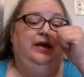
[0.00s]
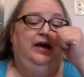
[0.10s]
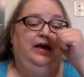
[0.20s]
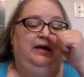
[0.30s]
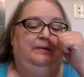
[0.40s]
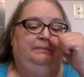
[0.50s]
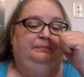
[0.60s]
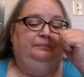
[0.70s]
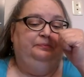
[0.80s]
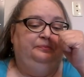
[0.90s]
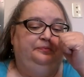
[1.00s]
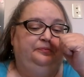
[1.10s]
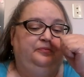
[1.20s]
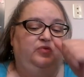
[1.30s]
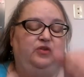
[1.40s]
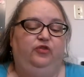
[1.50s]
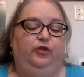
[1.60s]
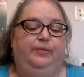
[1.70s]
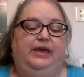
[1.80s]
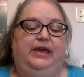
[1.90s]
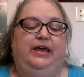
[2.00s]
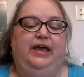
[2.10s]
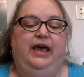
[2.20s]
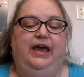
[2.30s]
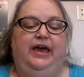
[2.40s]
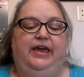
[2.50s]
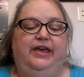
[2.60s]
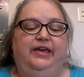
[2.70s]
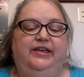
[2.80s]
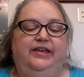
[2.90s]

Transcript: For me, I